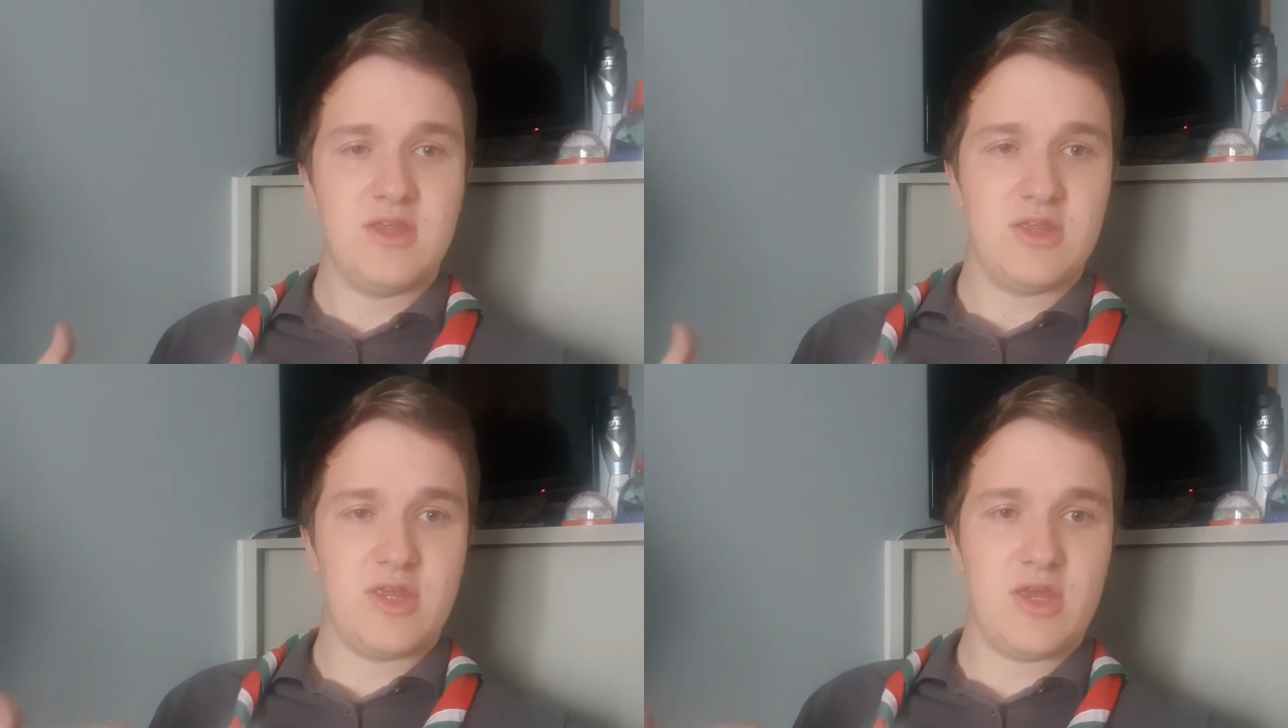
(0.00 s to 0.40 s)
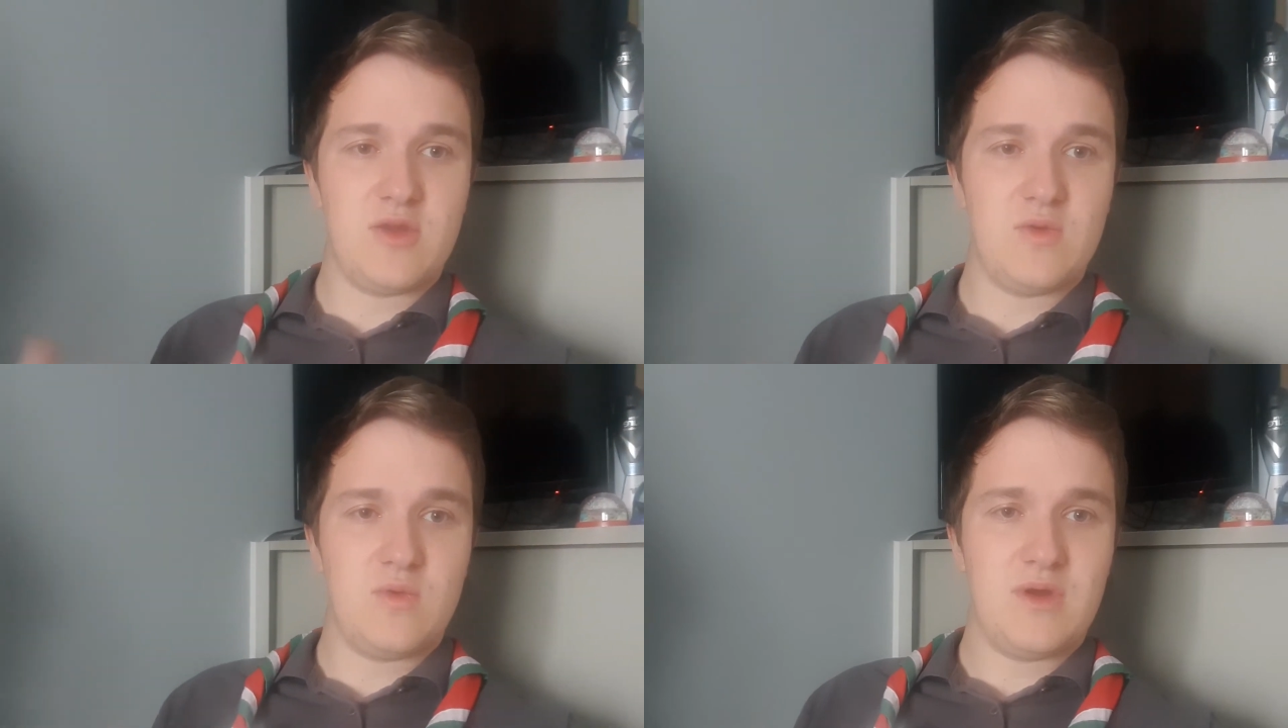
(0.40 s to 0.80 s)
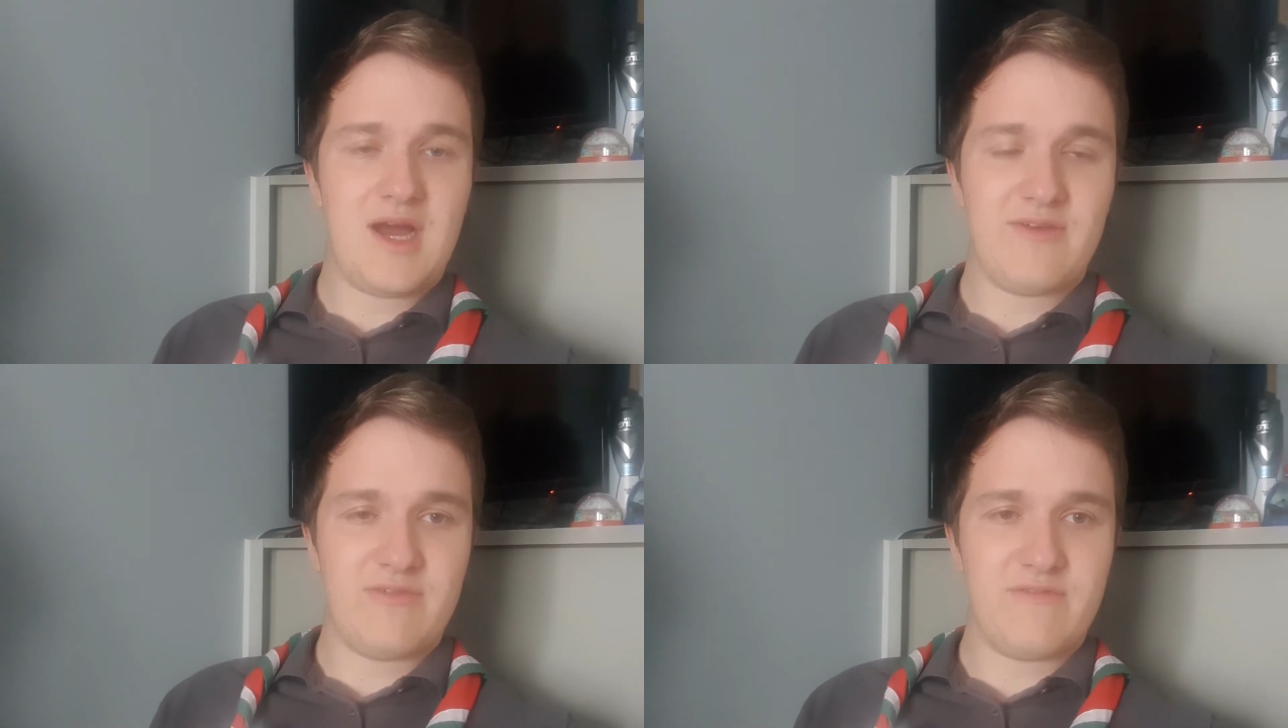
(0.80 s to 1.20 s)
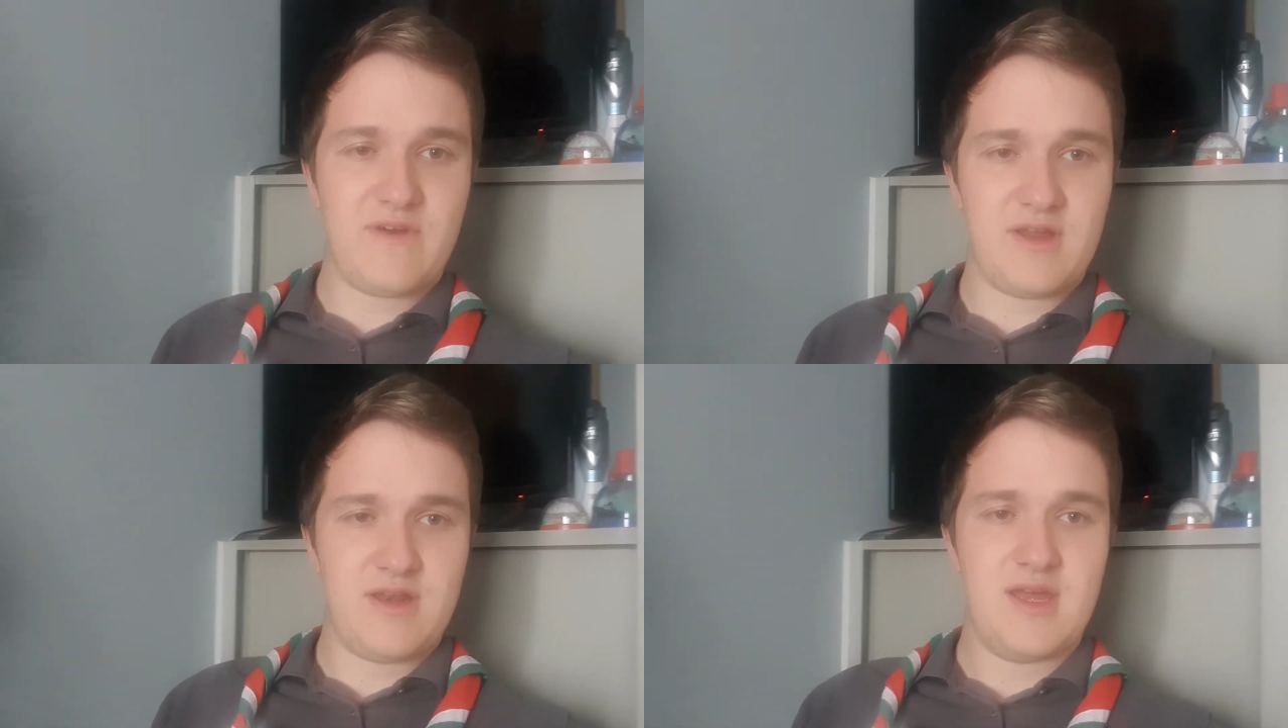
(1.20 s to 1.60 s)
you having
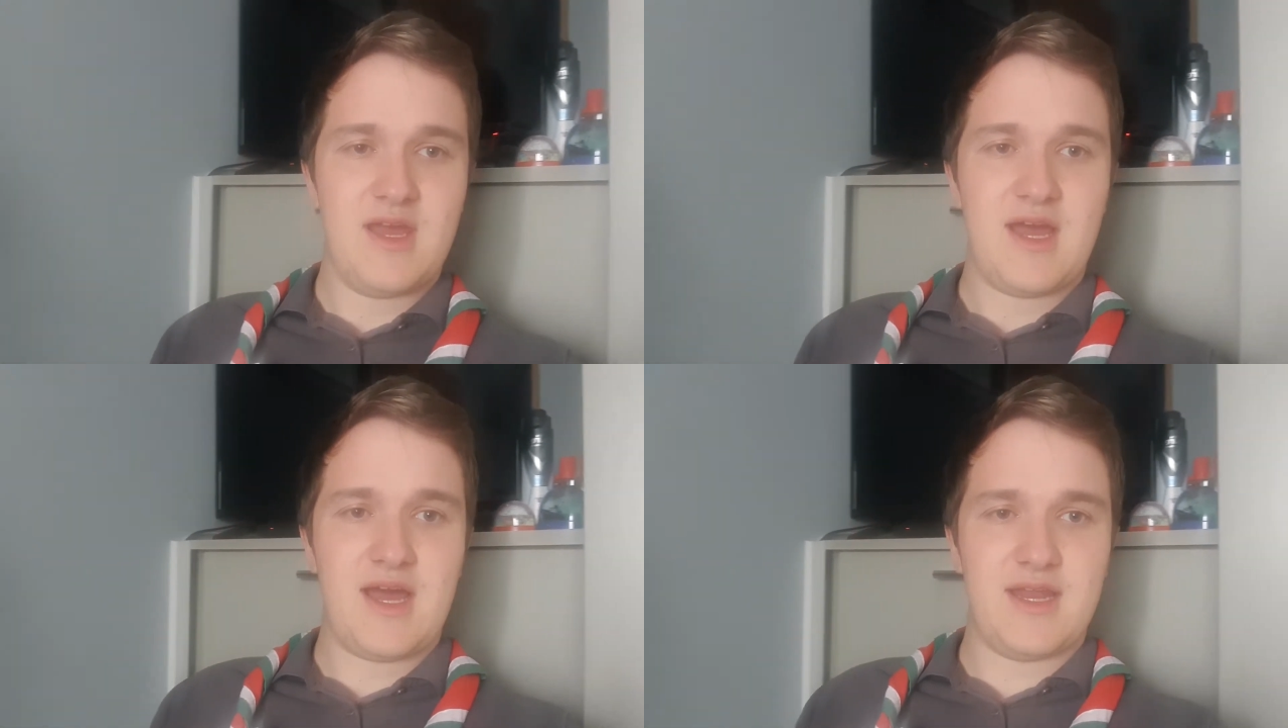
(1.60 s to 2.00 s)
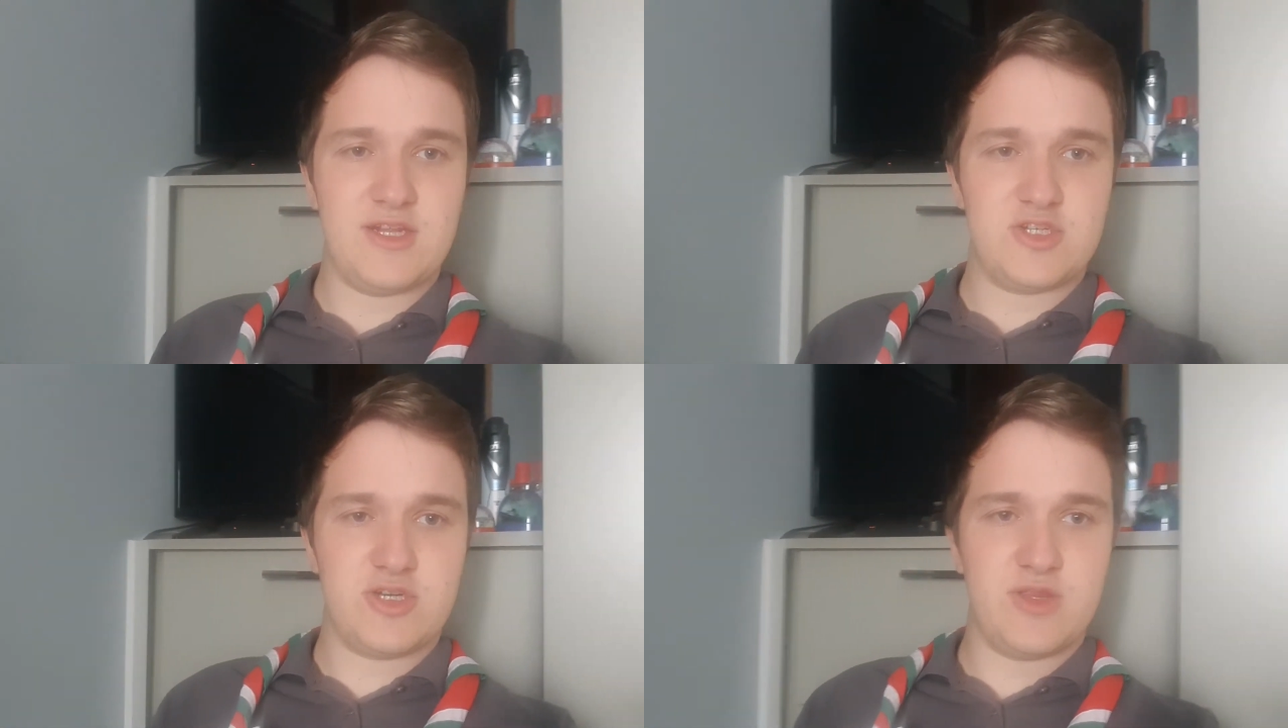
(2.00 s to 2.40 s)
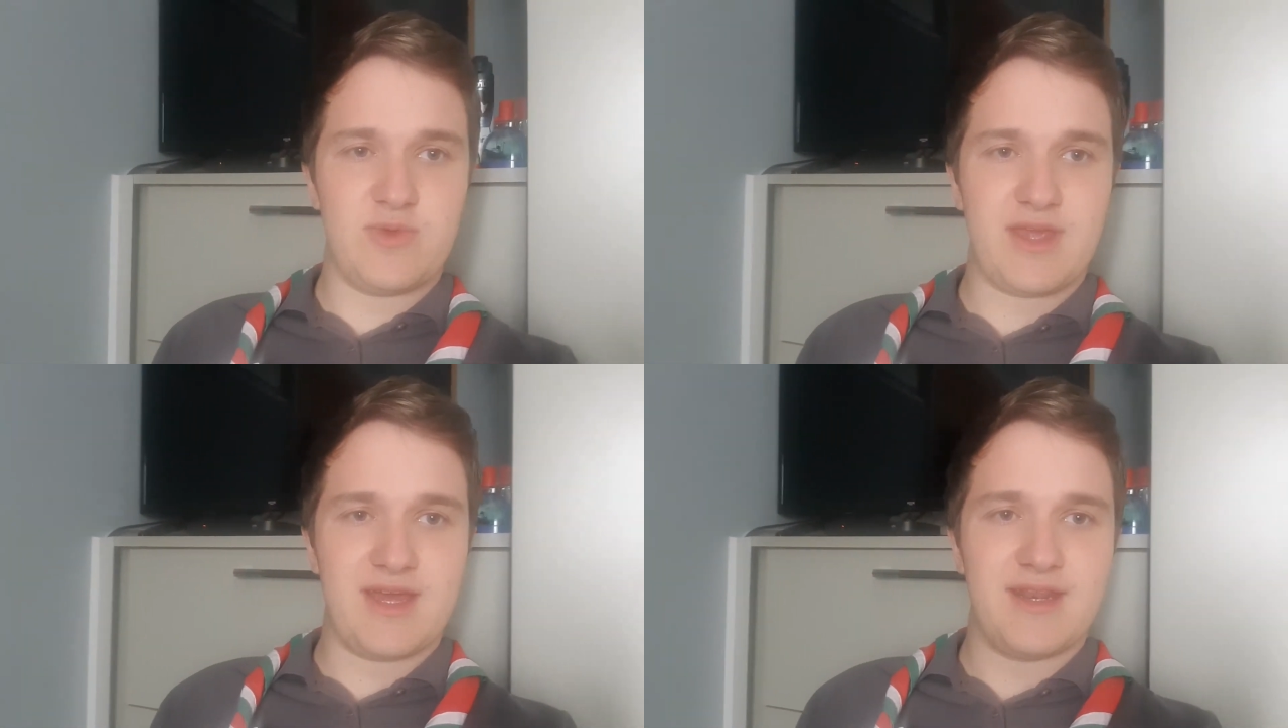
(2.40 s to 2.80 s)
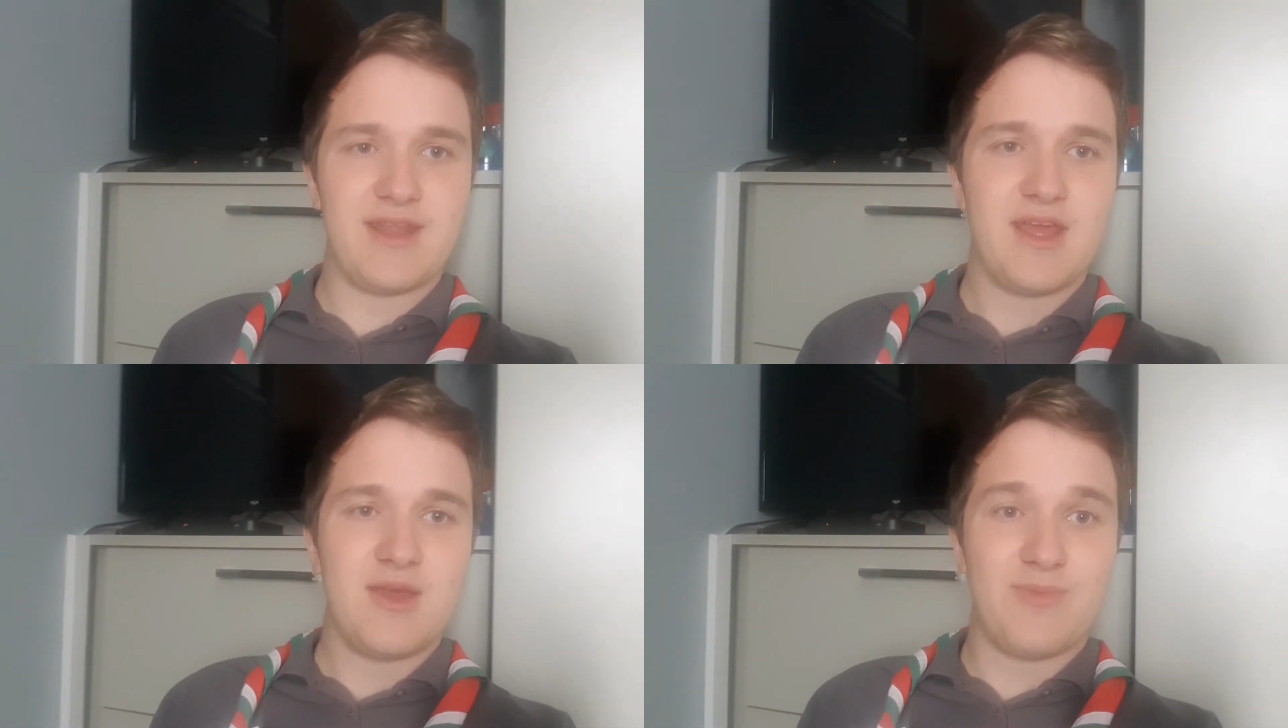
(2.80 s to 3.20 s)
fun and enjoying the weekend
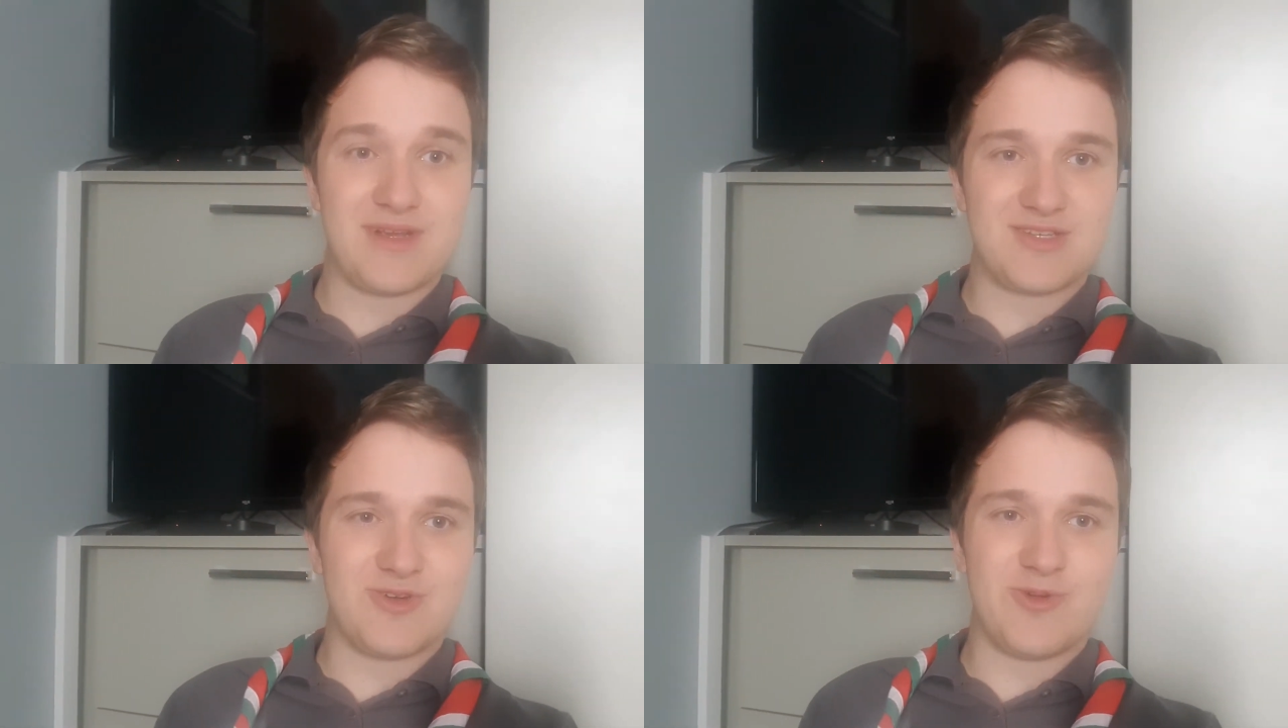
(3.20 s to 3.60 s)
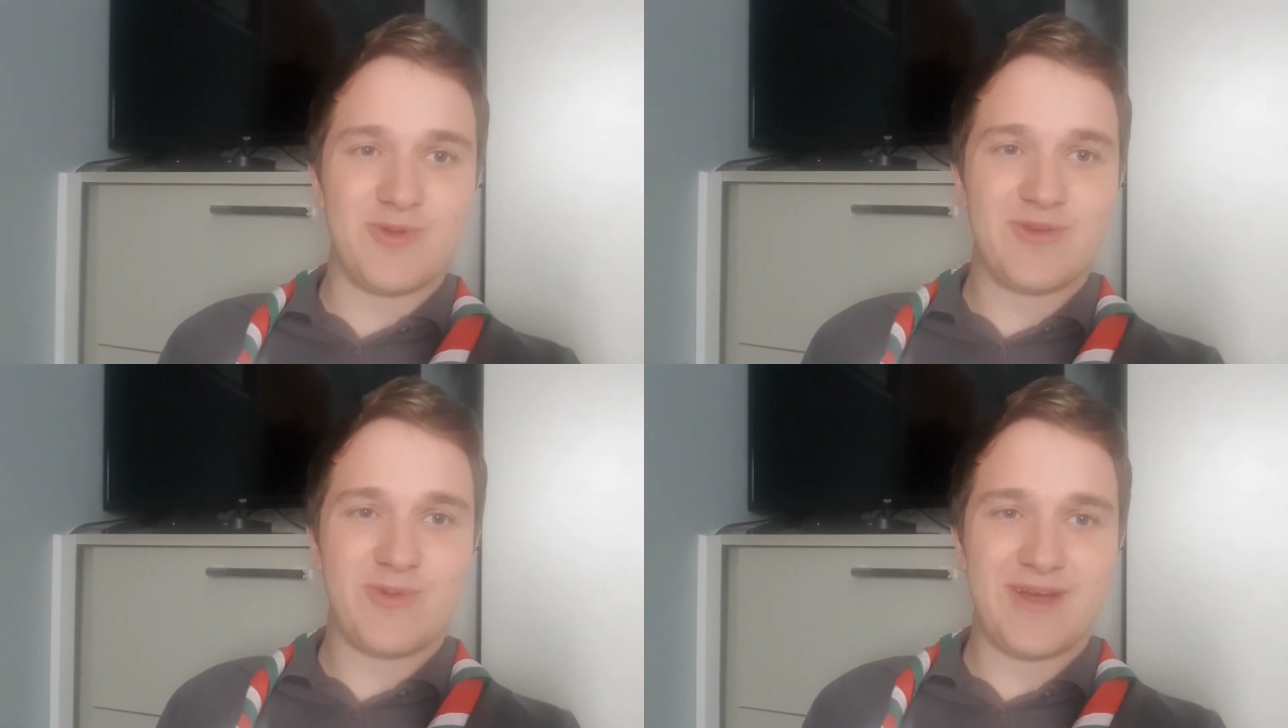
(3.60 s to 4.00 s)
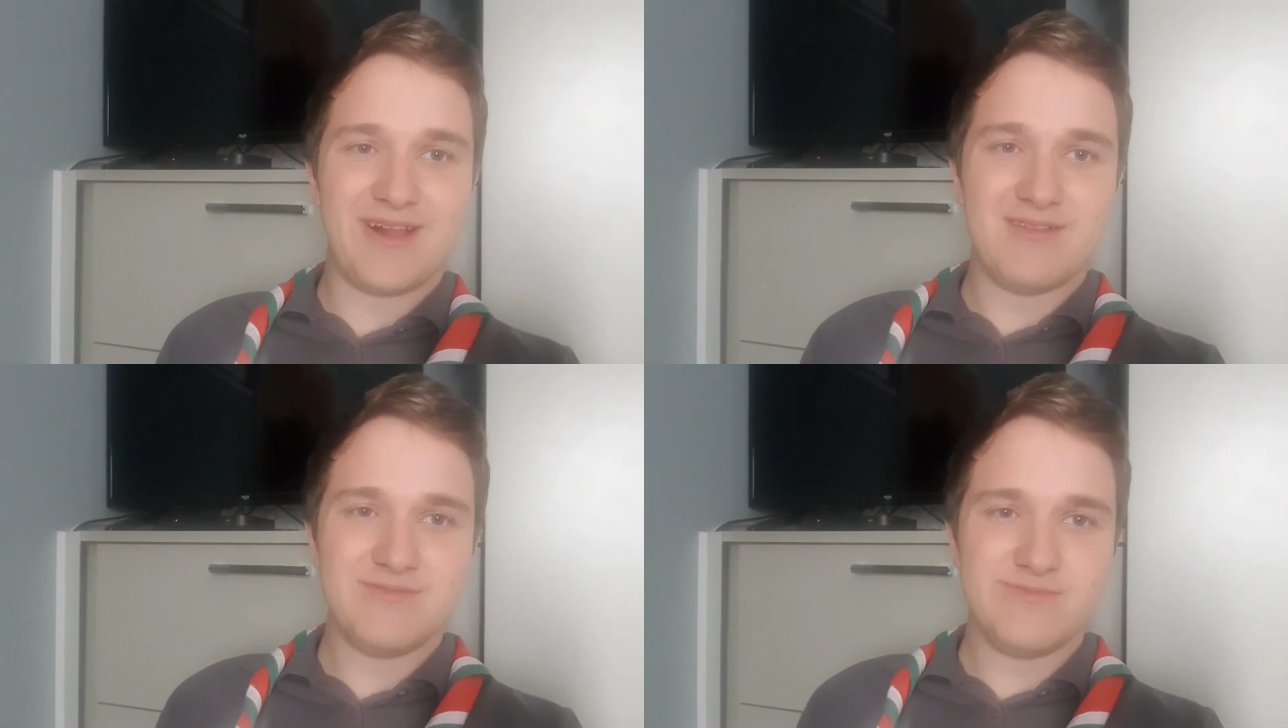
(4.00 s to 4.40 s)
makes it all worthwhile.